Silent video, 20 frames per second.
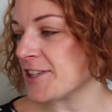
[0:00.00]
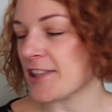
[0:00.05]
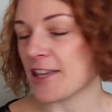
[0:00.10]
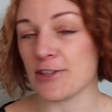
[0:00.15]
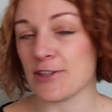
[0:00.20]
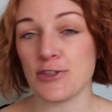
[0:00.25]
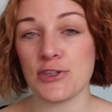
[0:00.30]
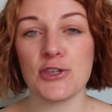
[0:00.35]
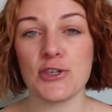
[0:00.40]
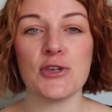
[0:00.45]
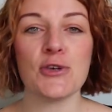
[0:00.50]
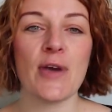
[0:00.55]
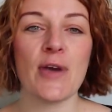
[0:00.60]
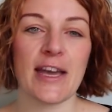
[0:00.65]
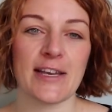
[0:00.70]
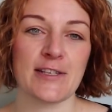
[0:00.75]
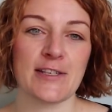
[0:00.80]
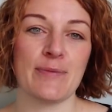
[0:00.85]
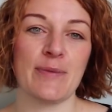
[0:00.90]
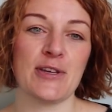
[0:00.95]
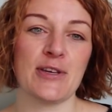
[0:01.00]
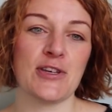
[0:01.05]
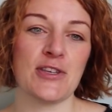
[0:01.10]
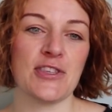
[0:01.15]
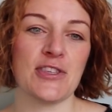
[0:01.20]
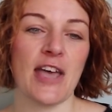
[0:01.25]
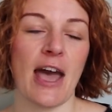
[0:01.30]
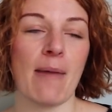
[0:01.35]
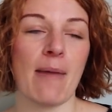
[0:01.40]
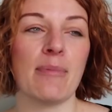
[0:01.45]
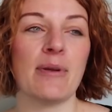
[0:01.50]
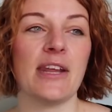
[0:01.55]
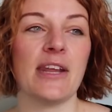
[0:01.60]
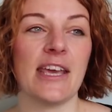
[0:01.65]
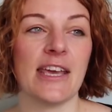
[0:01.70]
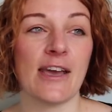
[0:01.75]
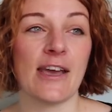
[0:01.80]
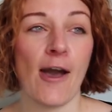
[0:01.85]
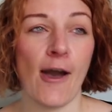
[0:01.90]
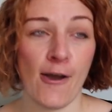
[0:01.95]
There's two exhibitions
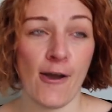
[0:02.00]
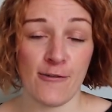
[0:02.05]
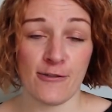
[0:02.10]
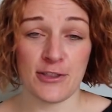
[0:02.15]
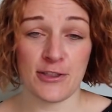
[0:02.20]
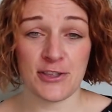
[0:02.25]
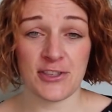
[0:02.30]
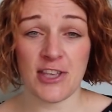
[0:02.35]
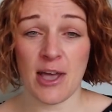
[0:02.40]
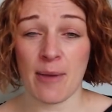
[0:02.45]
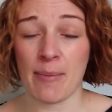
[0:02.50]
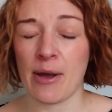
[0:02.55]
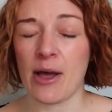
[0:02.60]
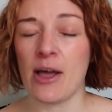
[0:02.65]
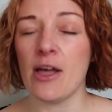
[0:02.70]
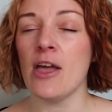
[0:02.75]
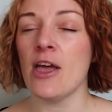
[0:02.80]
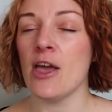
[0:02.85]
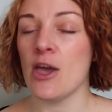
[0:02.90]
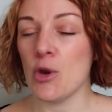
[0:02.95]
happening over the summer